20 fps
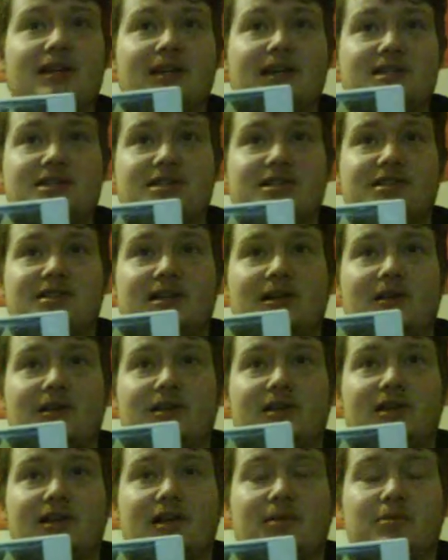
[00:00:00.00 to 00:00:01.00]
Legend of
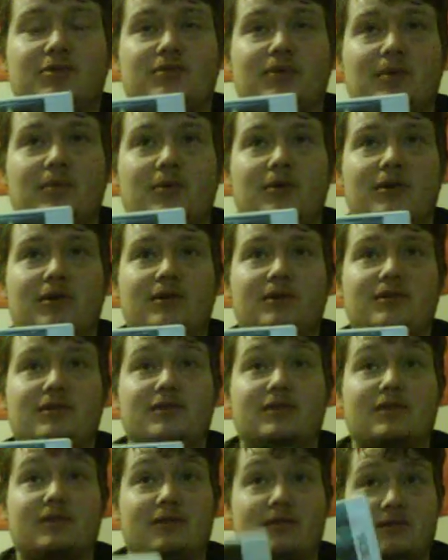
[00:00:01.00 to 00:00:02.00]
Zelda Link Between
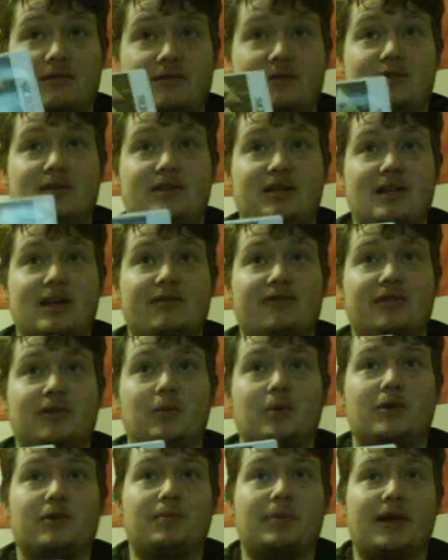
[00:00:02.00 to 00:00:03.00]
Worlds,
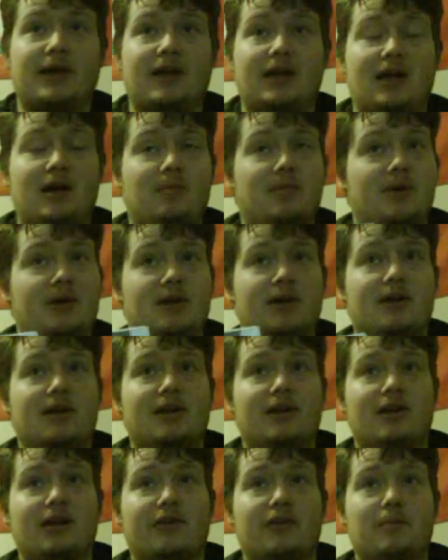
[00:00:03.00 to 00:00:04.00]
definitely worth picking up.
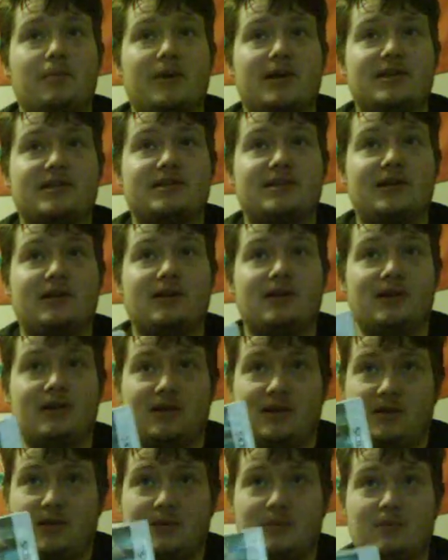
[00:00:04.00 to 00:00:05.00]
Not the best
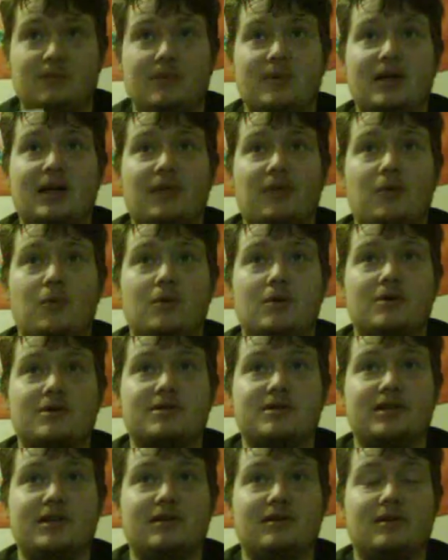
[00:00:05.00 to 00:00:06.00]
Zelda, not the
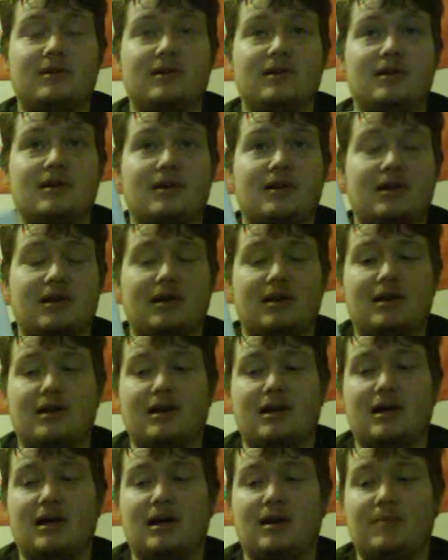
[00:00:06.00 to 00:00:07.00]
worst either.
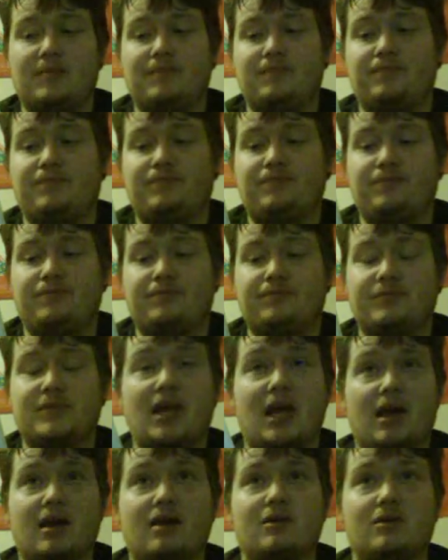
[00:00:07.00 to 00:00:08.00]

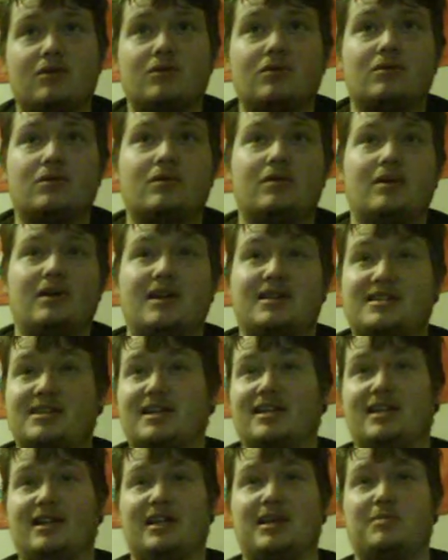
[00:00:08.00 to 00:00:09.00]
Yeah, it's
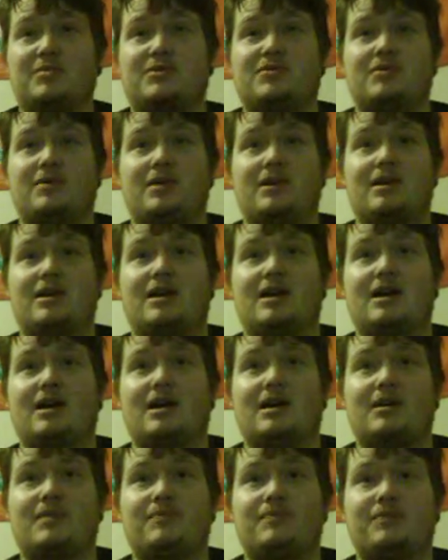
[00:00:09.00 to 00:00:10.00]
like a link between,
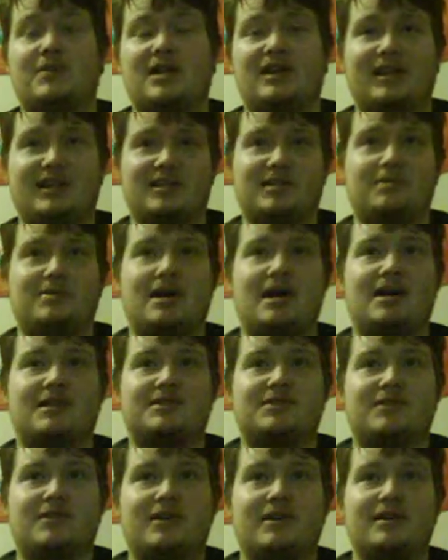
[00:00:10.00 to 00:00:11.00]
a Link to the
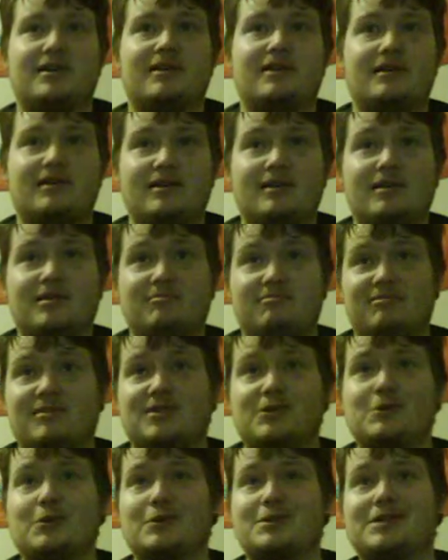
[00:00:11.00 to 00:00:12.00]
Past, sorry.
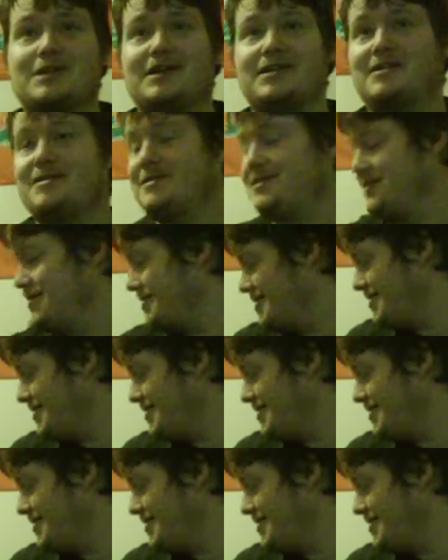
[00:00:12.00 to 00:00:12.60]
That's what it's like.